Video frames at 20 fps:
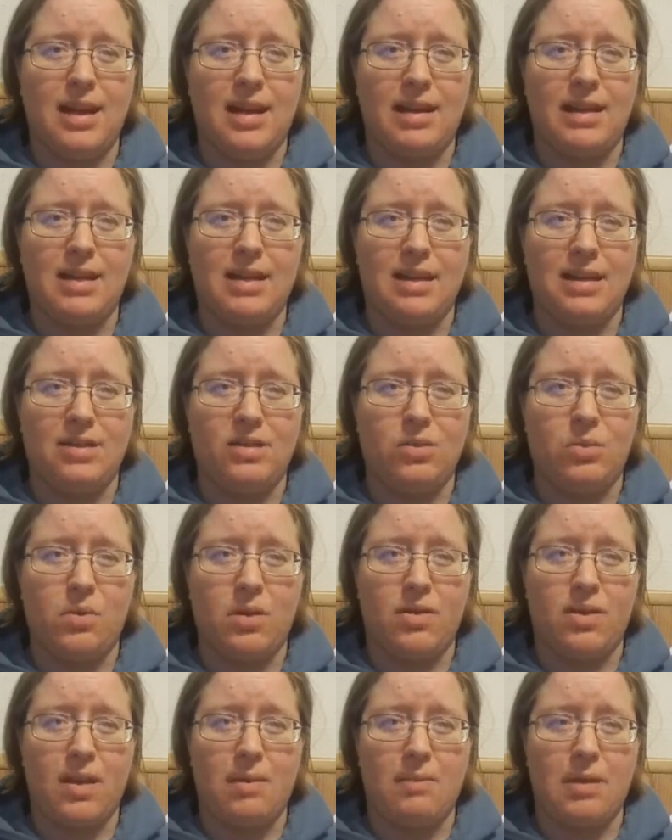and he's the
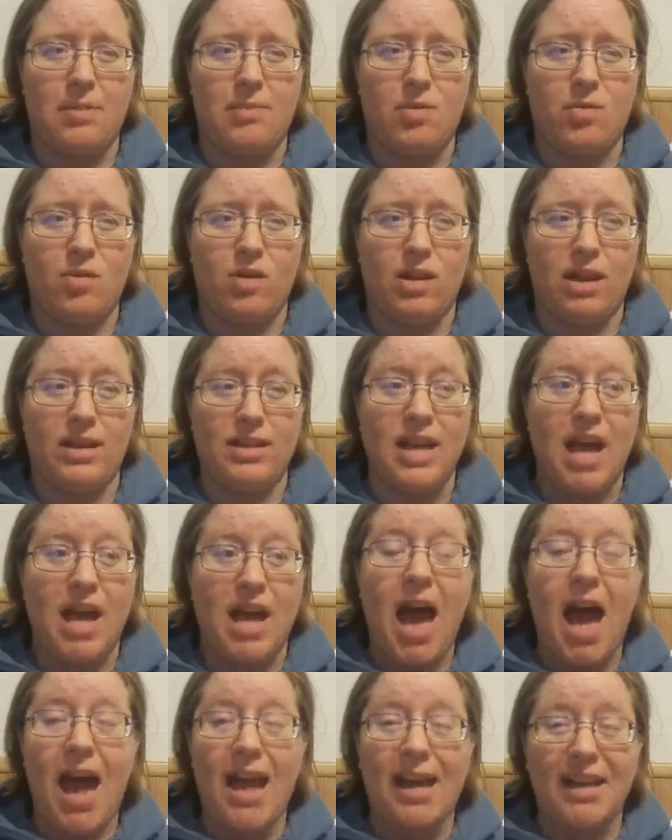one that made me realize
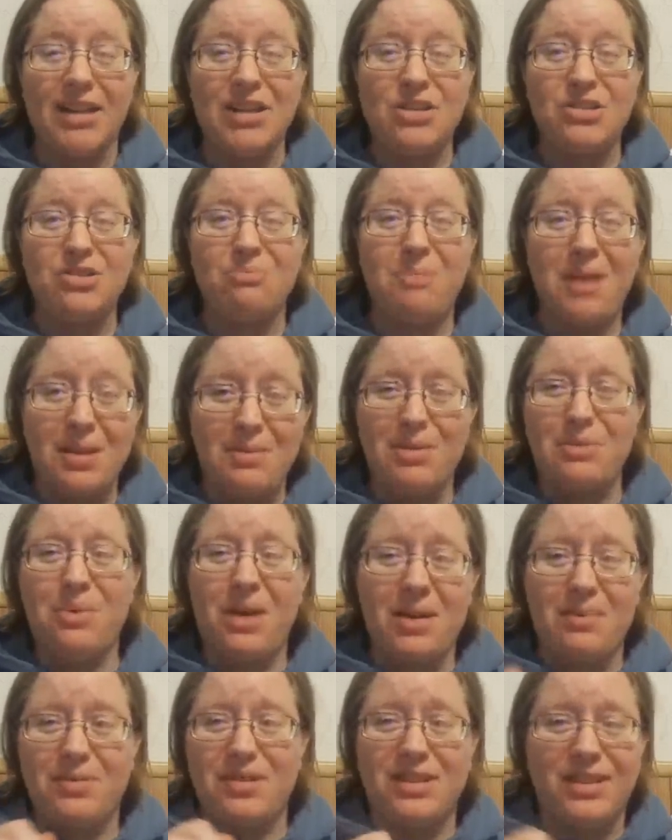I can use baby
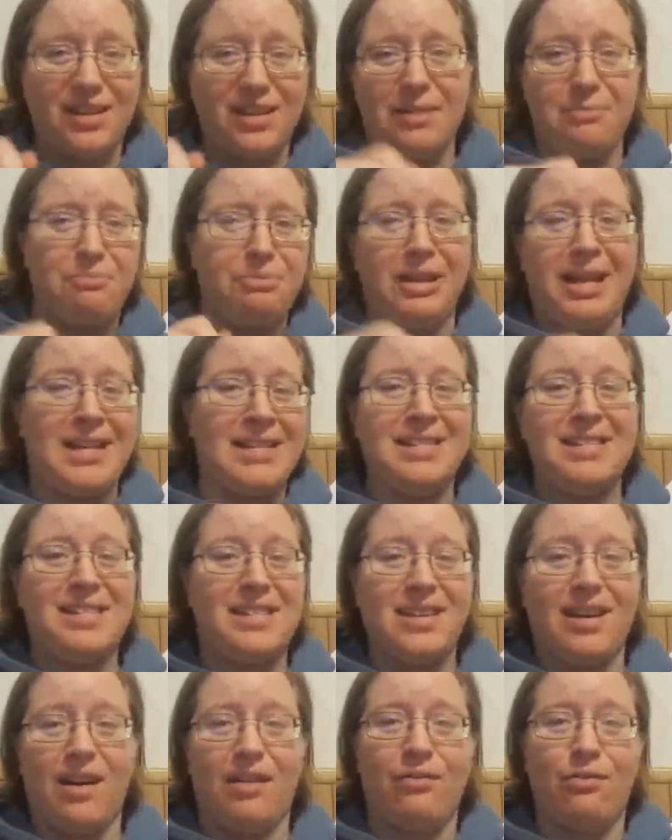wipes to like blend
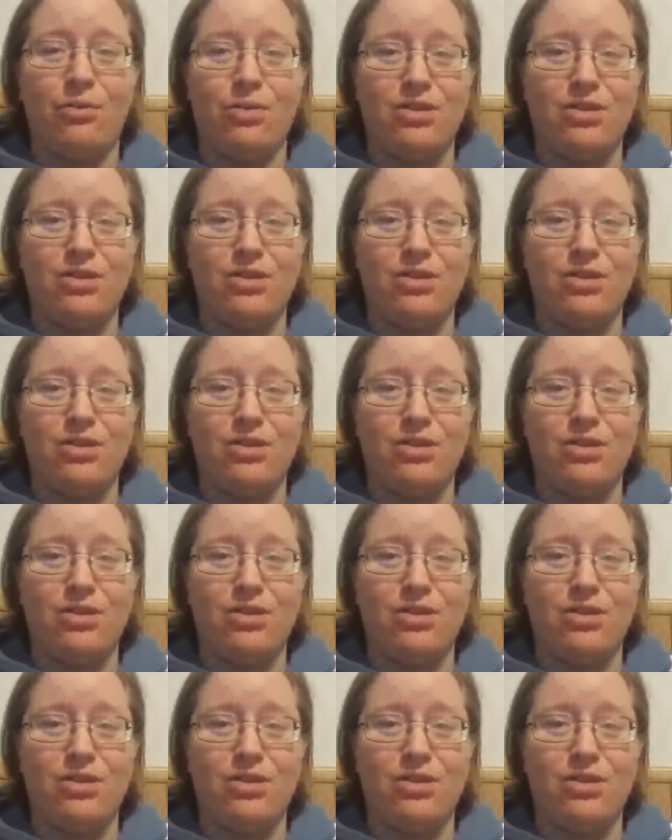stuff,